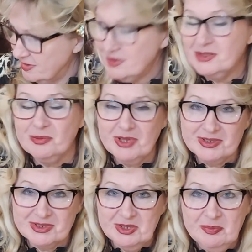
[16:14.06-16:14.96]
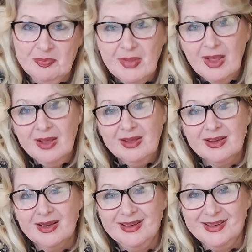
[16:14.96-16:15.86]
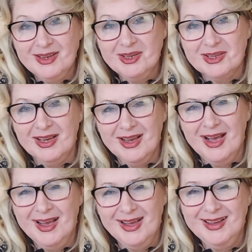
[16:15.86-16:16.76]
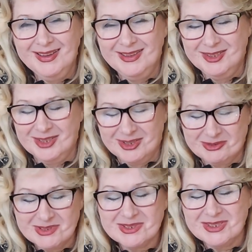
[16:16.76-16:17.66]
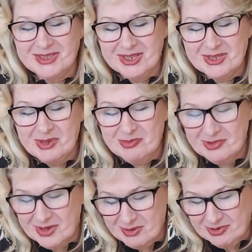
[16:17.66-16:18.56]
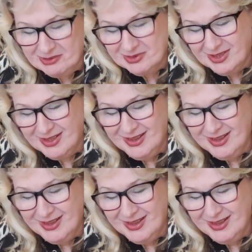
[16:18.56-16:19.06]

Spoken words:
and Sobieski. I was reading the book about